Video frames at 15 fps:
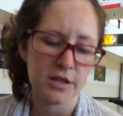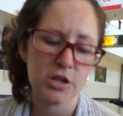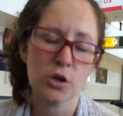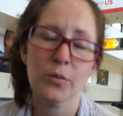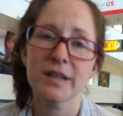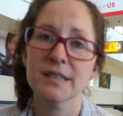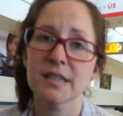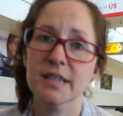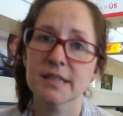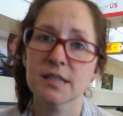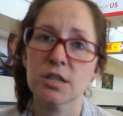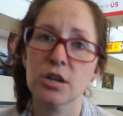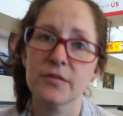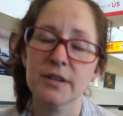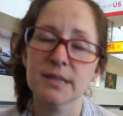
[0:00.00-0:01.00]
You'll want to
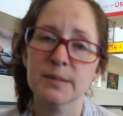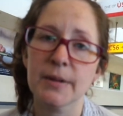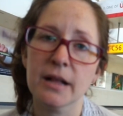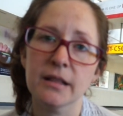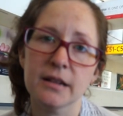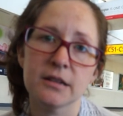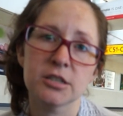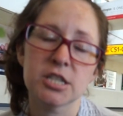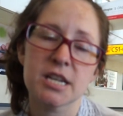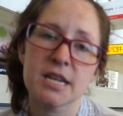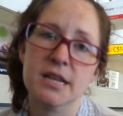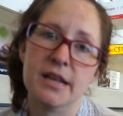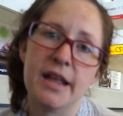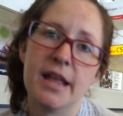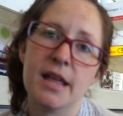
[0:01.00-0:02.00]
conserve your spell
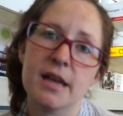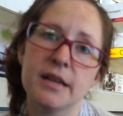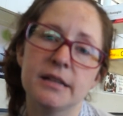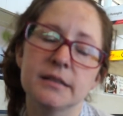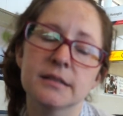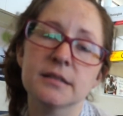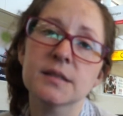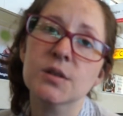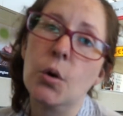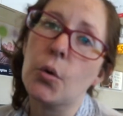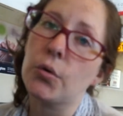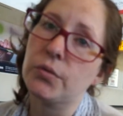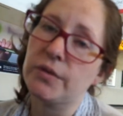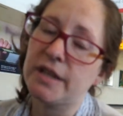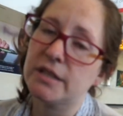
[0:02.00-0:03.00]
energy and
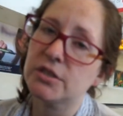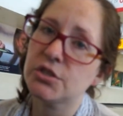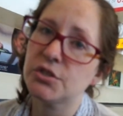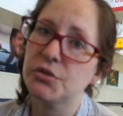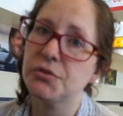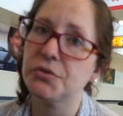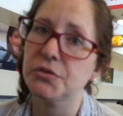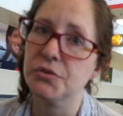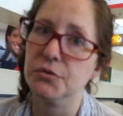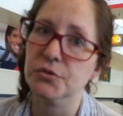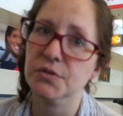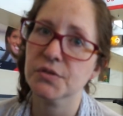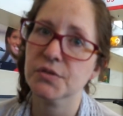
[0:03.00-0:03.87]
only choose